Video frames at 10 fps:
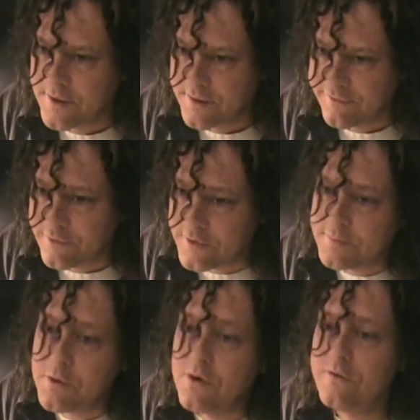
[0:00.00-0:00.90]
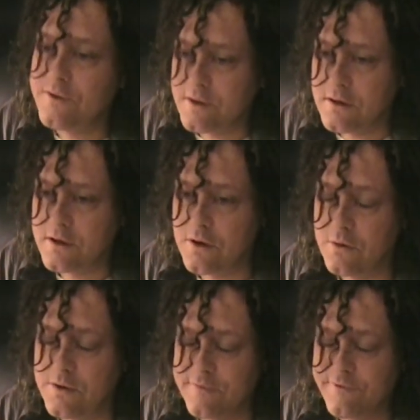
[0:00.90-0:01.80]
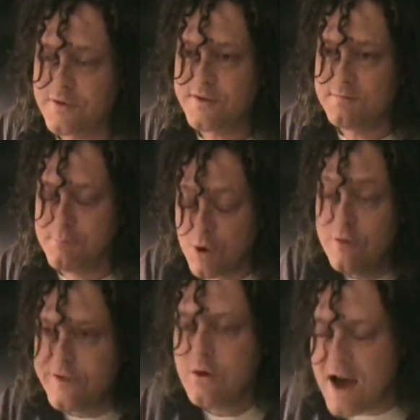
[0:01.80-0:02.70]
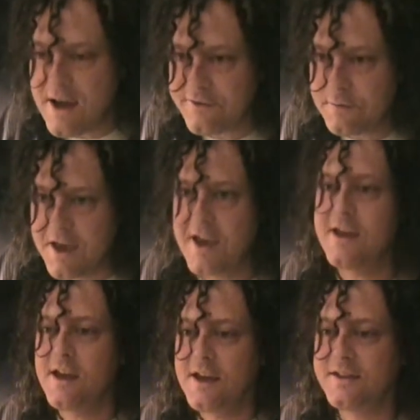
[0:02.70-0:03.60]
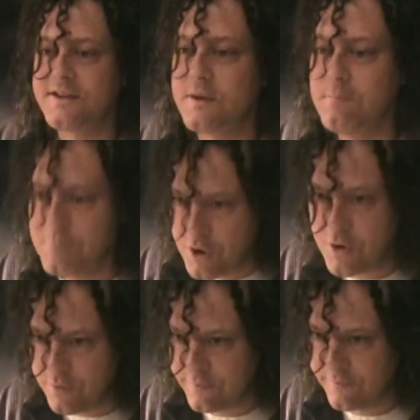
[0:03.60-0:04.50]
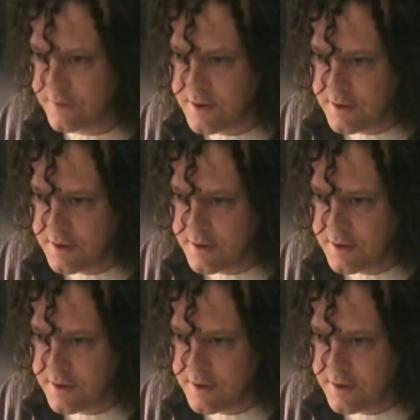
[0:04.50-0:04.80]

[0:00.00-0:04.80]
And the first move, the first move you have to make is to move.